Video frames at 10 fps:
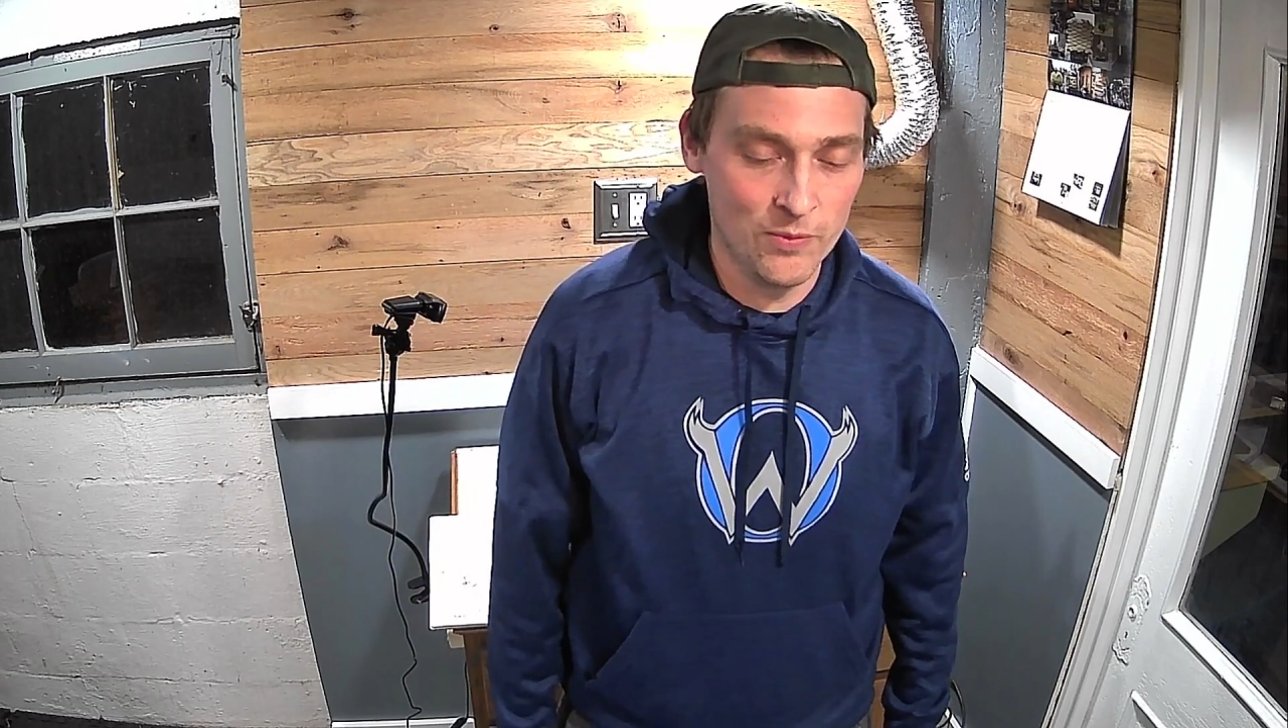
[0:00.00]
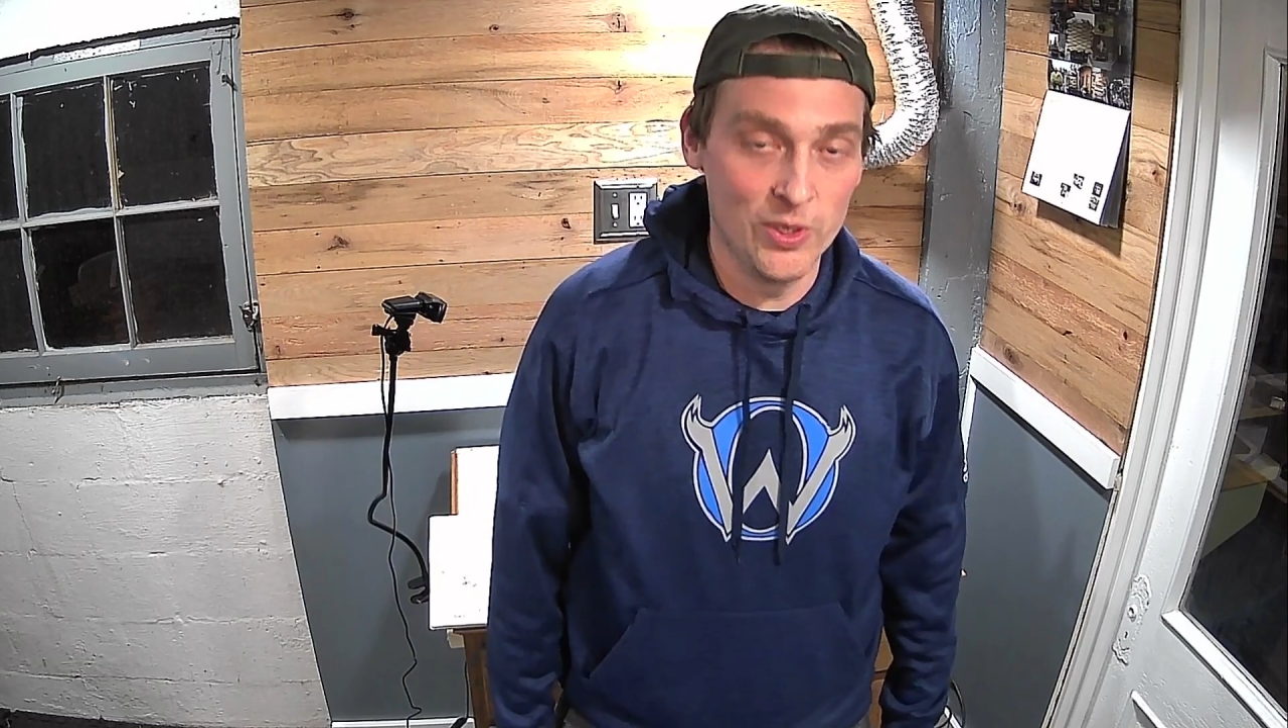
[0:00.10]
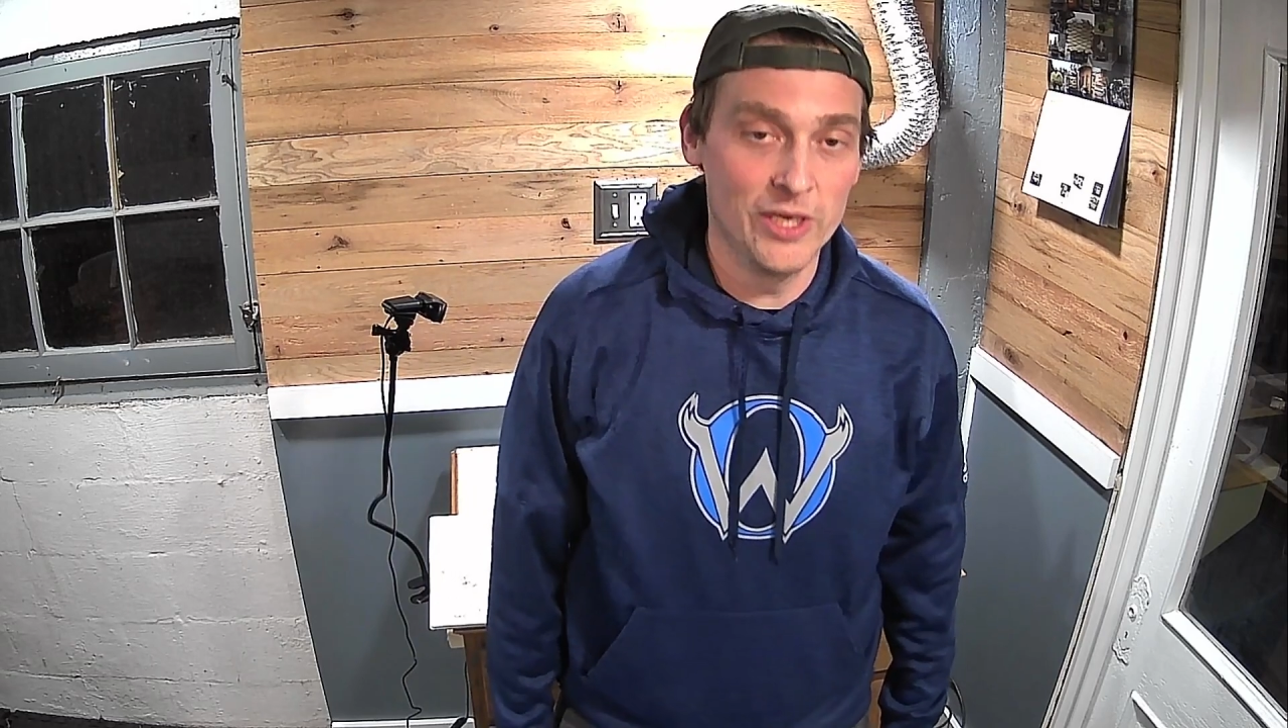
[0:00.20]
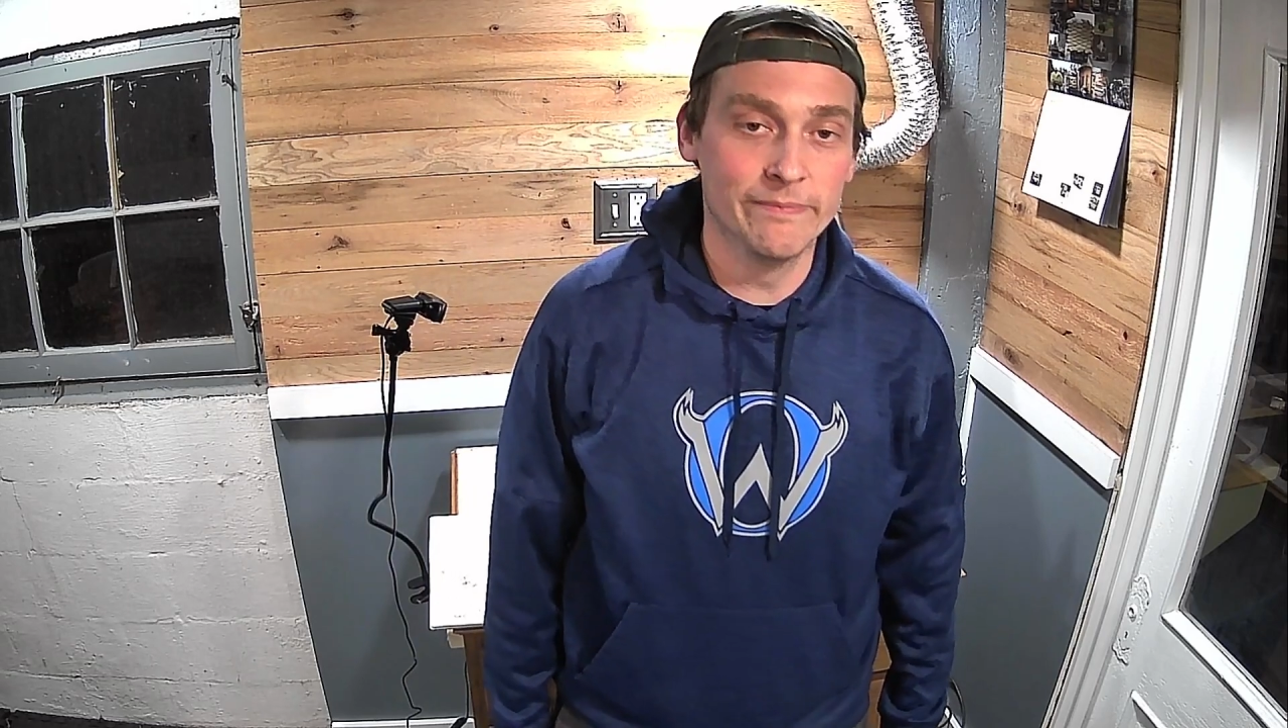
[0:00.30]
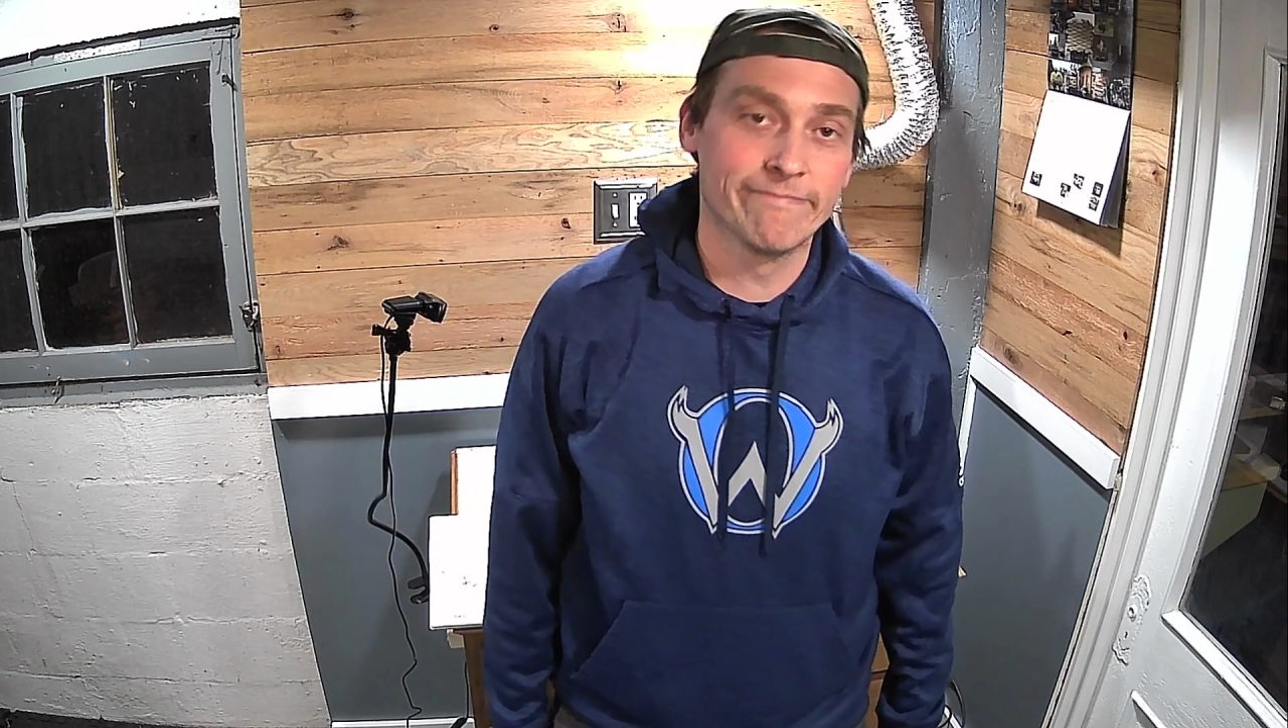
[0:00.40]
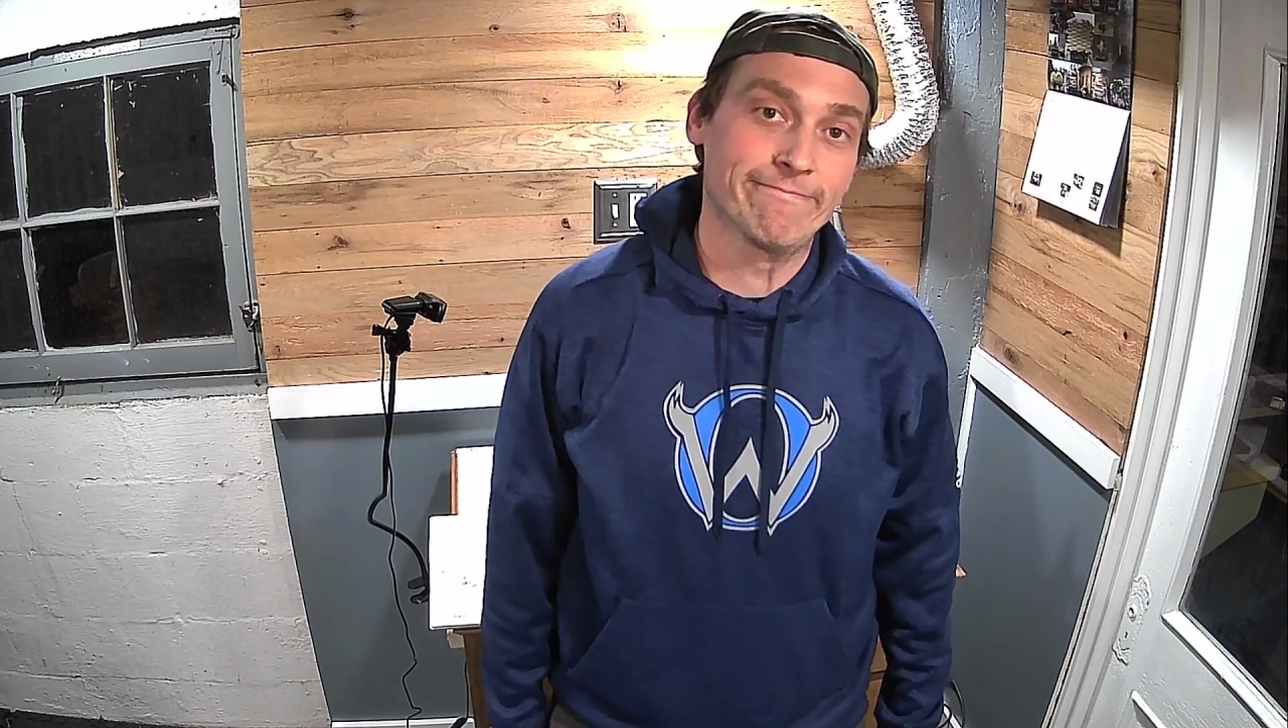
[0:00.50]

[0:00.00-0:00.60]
Well,